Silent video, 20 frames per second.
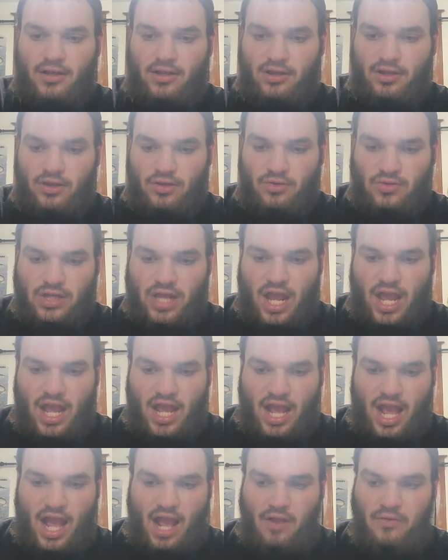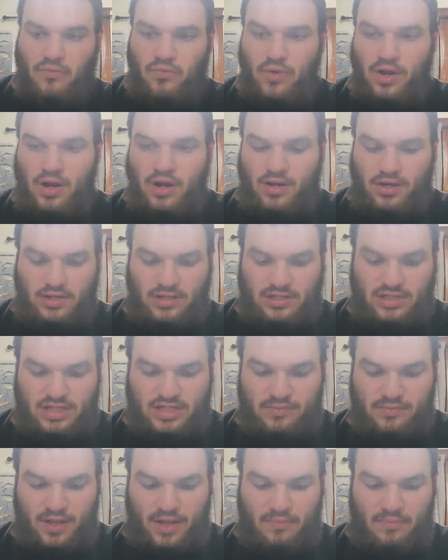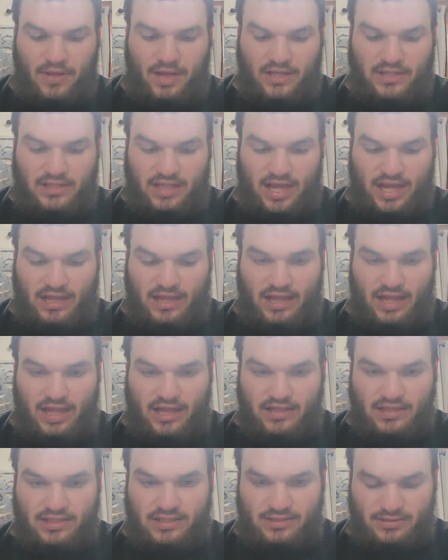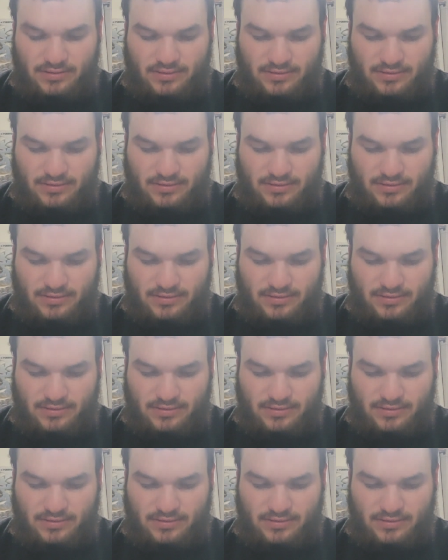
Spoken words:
You take a weird display piece like this.